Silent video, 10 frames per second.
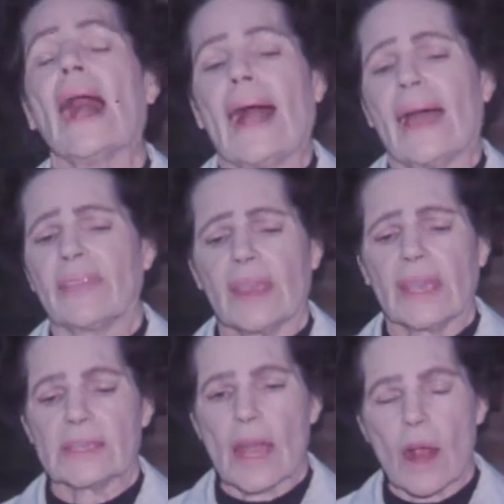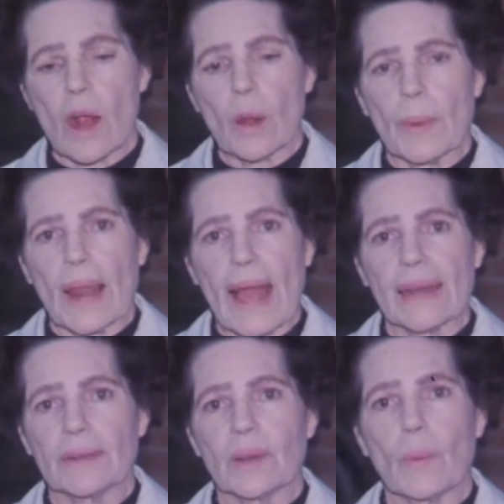I think it's horrible.
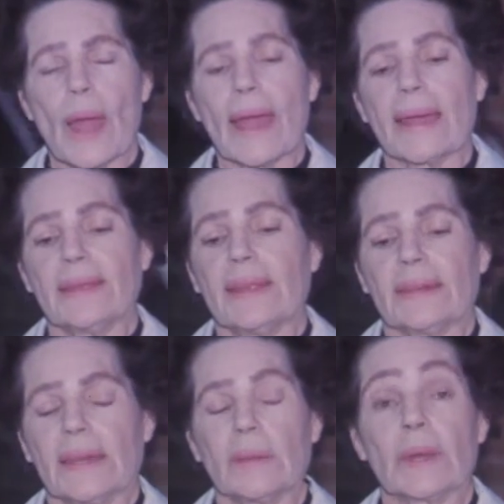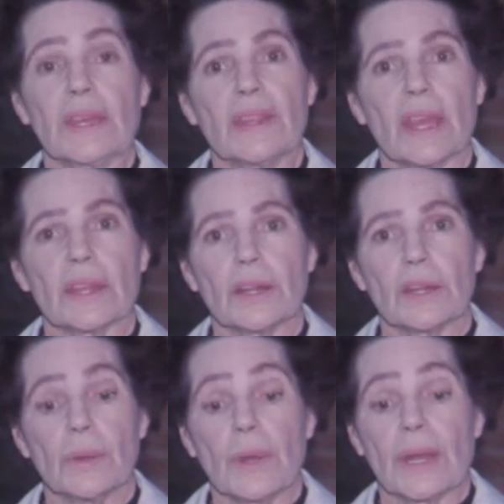I don't know why what they think they're
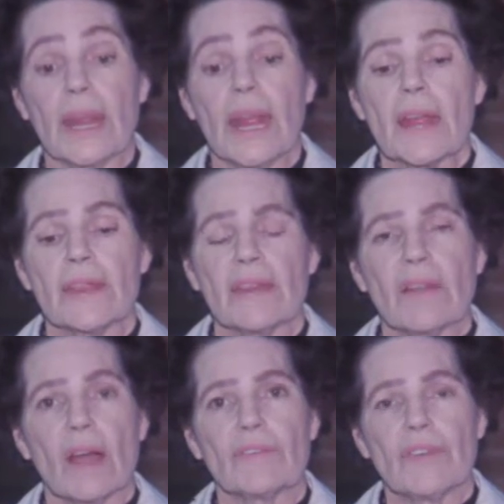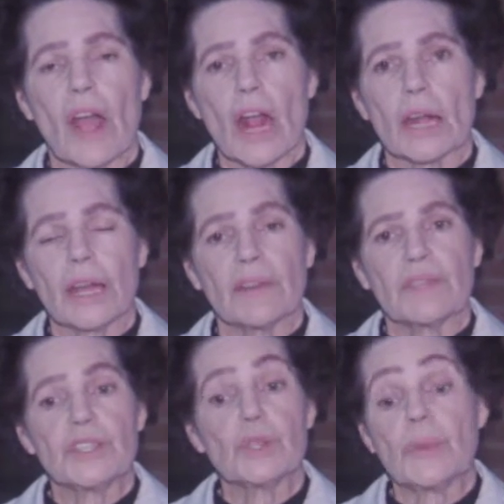doing. They've gone far enough,
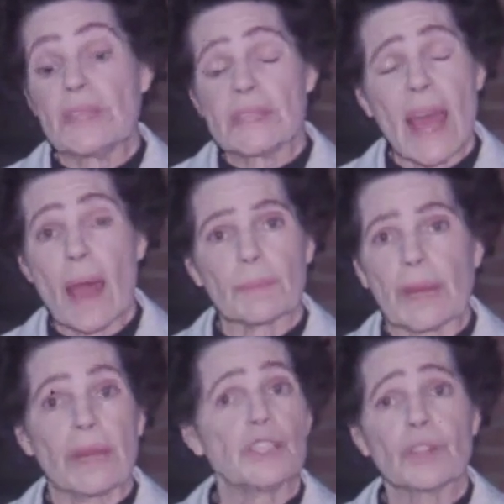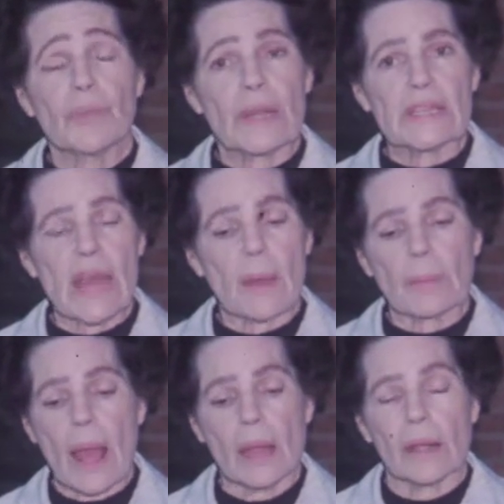it should be stopped, and should have been stopped
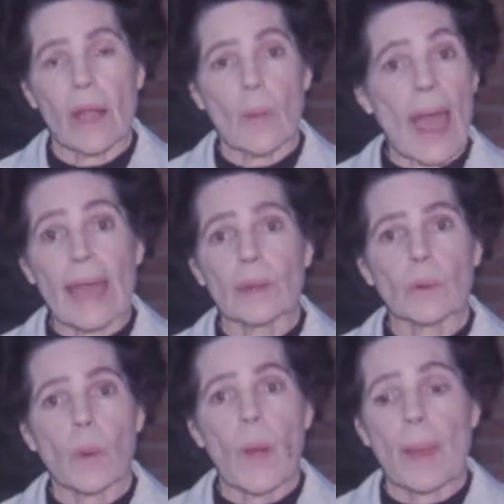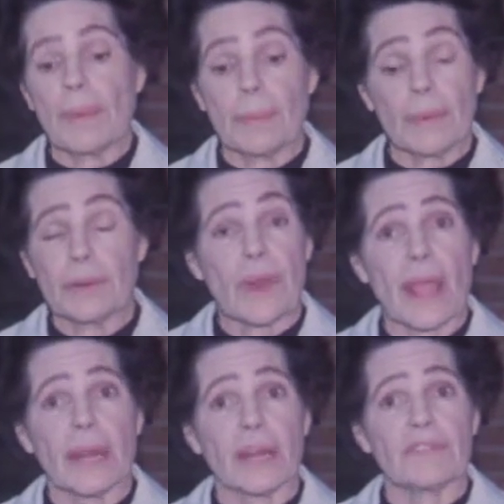long ago. I don't know why people are
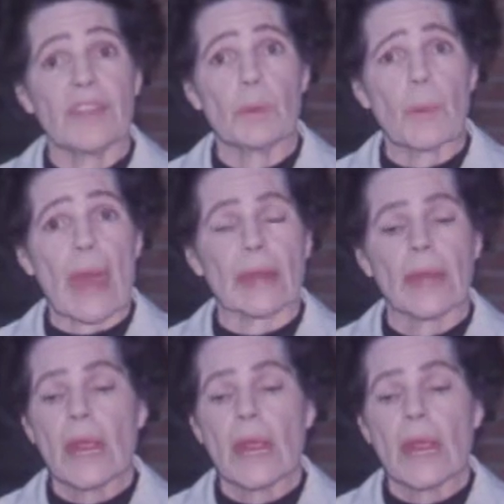dragging their feet about it.